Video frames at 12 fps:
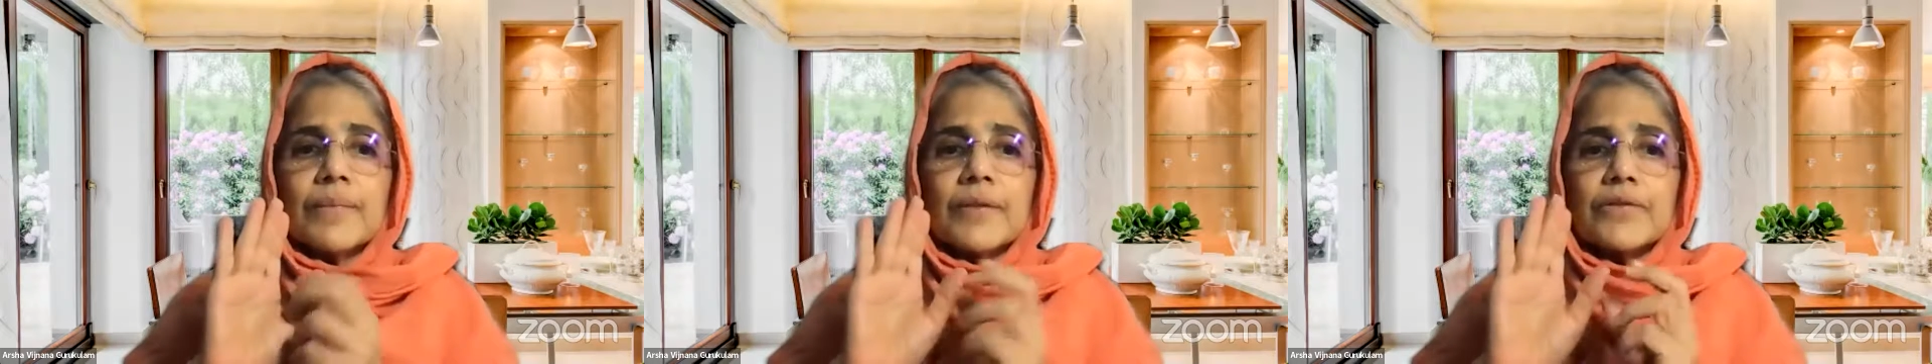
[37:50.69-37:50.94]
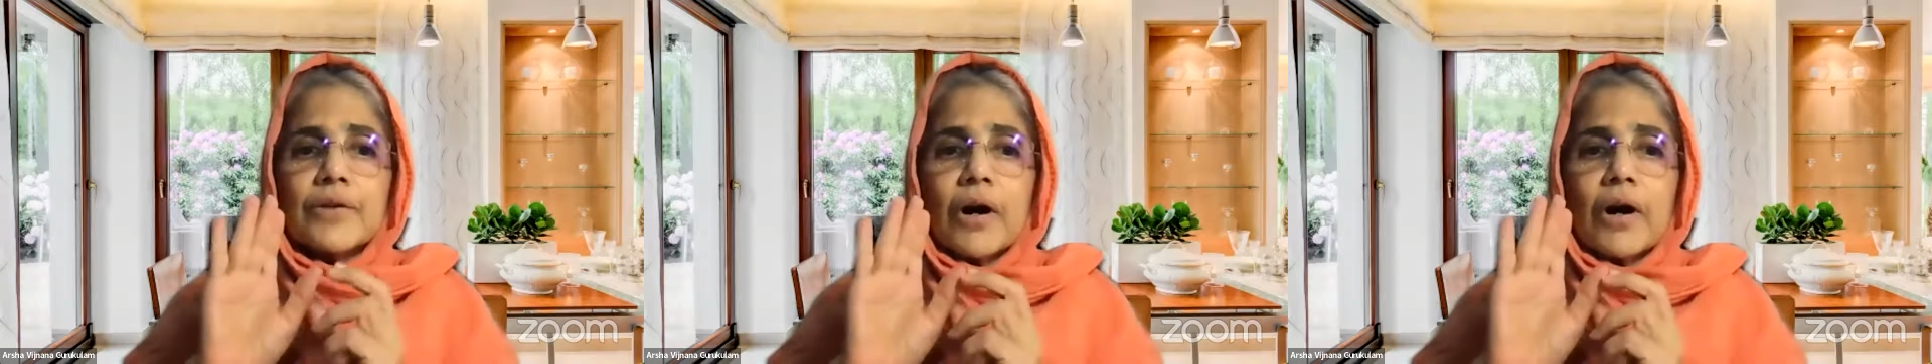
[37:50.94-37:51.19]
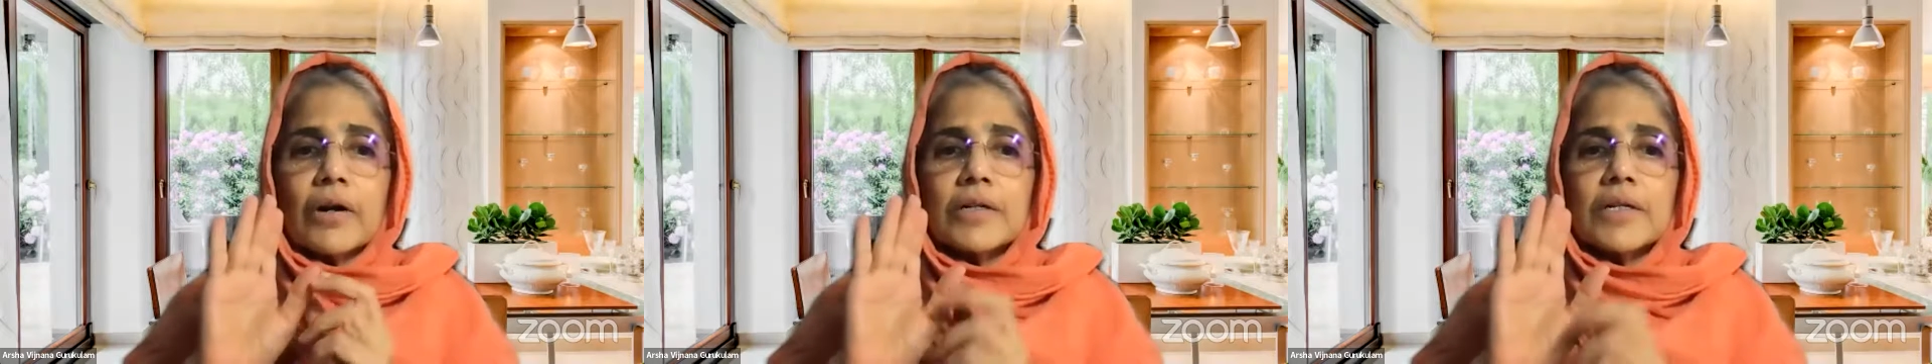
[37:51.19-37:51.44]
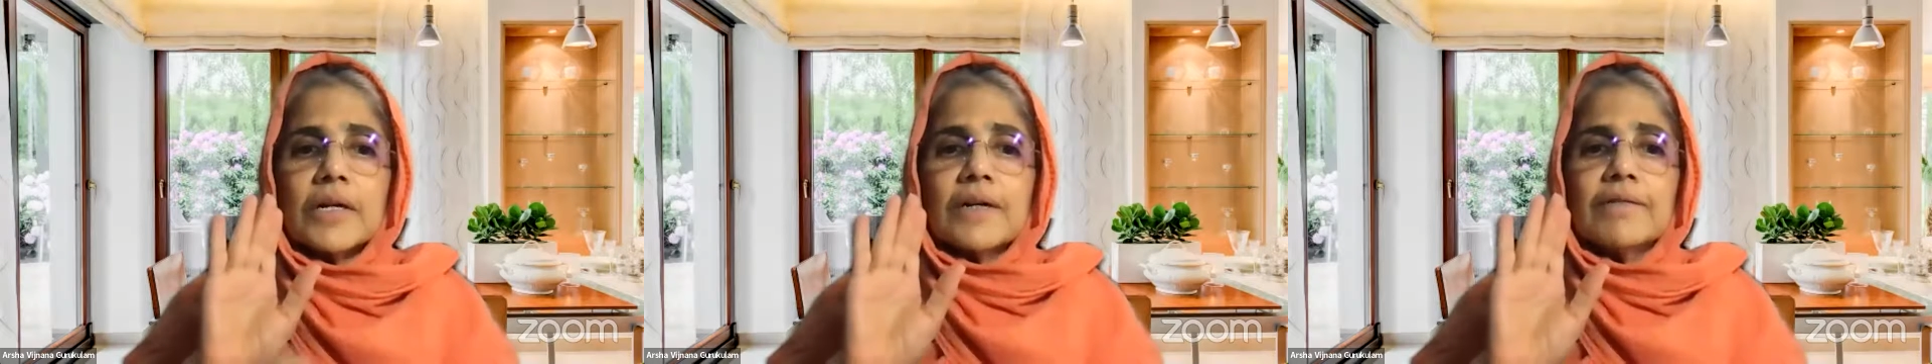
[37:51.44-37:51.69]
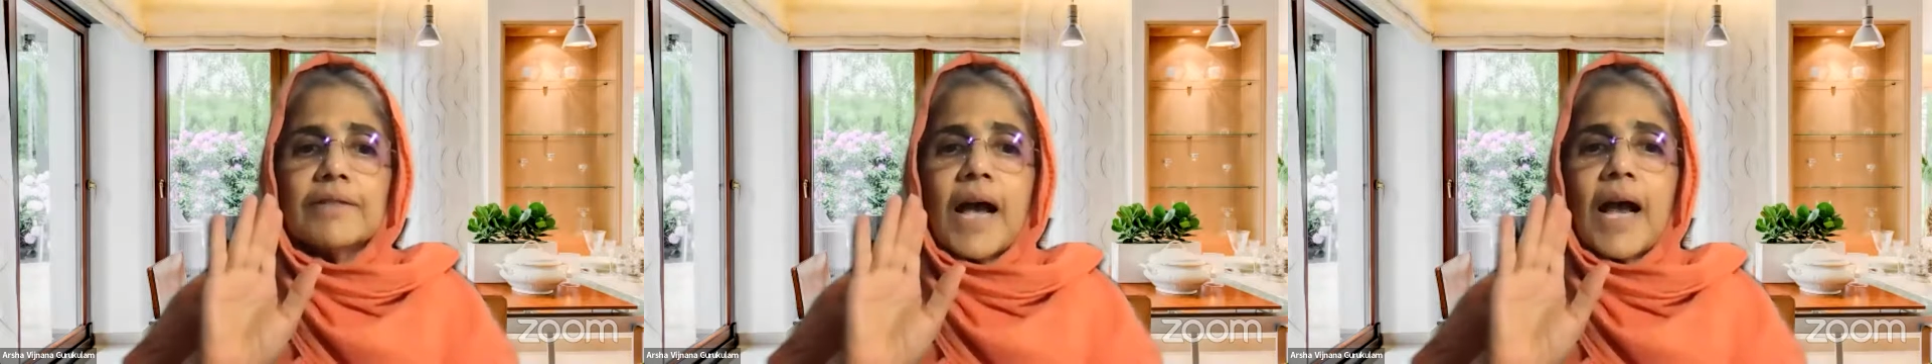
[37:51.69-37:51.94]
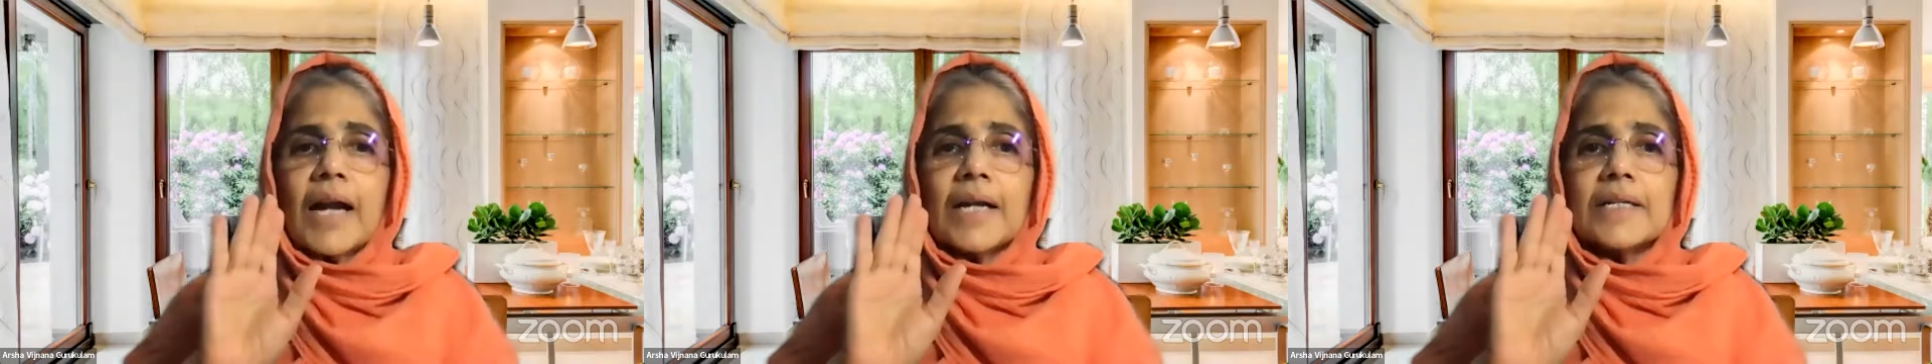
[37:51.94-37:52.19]
short,
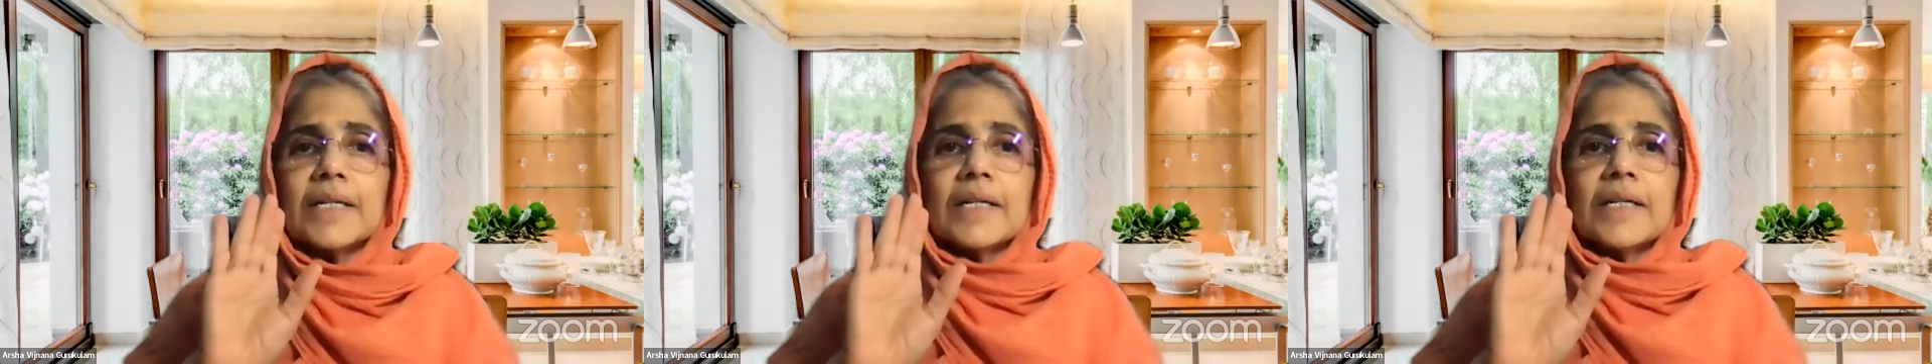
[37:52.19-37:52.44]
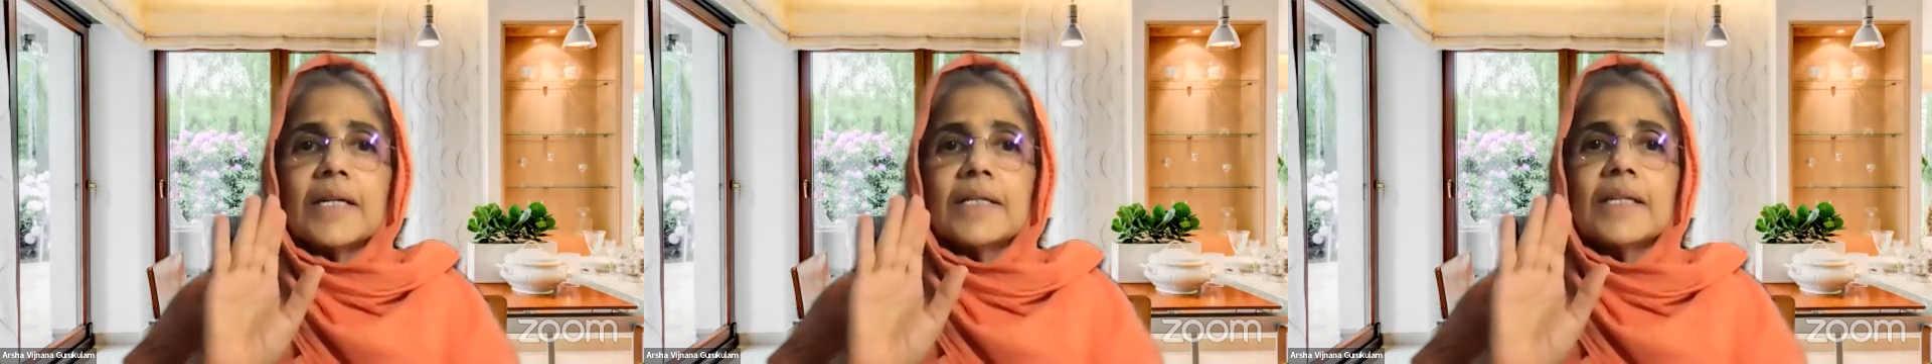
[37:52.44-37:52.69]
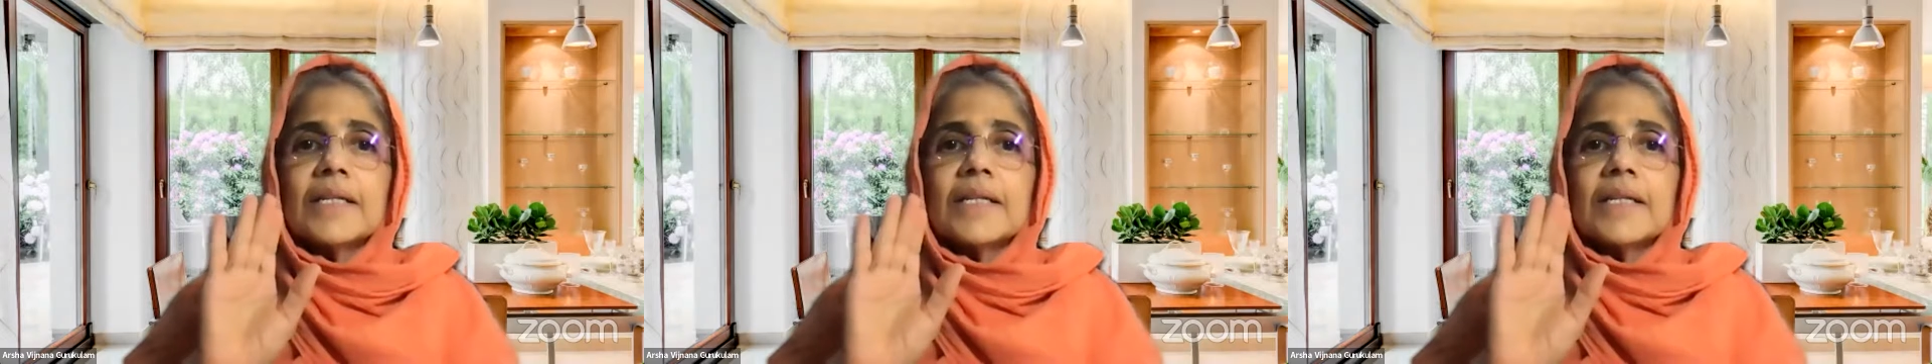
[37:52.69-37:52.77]
fat, and